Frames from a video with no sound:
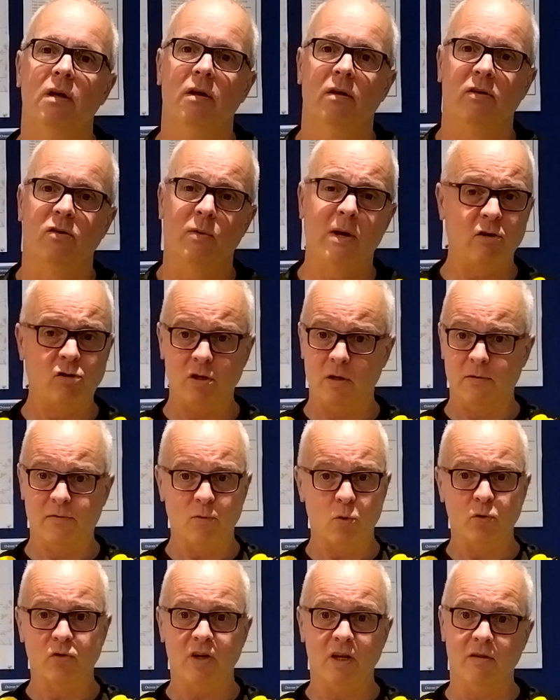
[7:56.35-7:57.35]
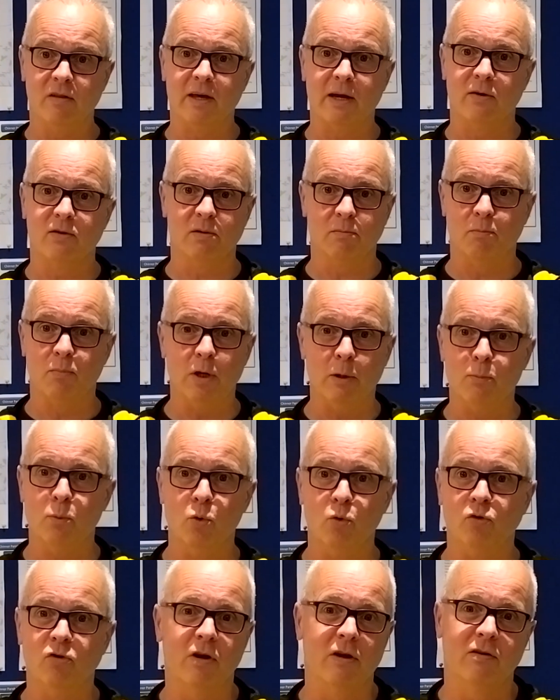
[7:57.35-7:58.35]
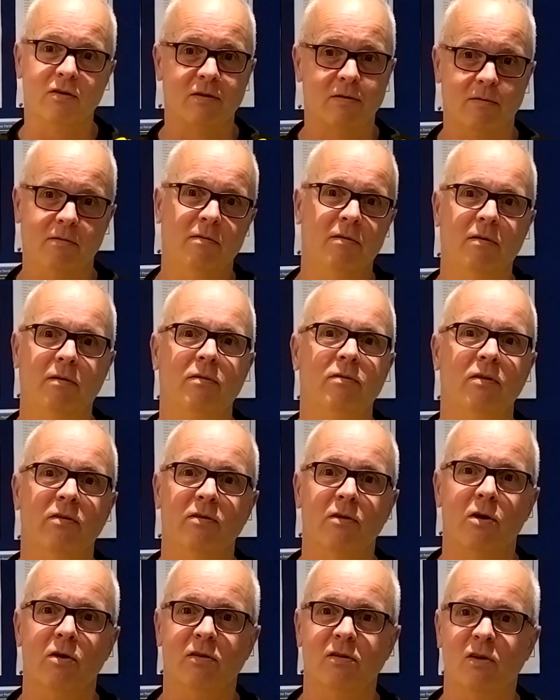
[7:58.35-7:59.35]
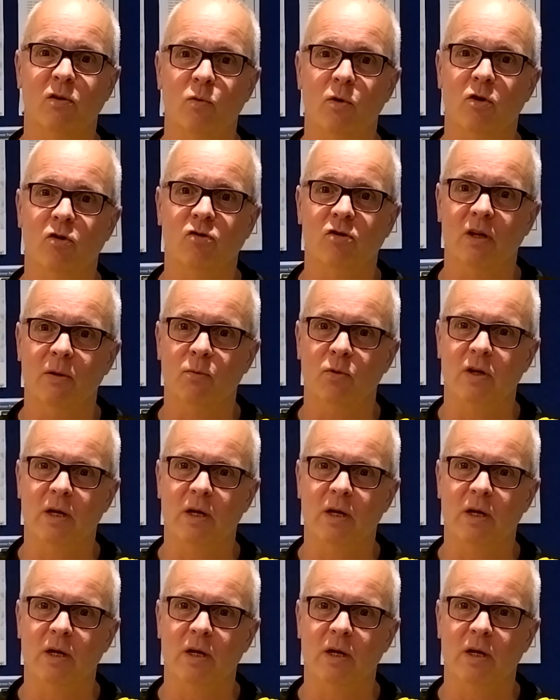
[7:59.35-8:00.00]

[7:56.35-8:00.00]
So actually, if 14,000 people just decide to switch to Liberal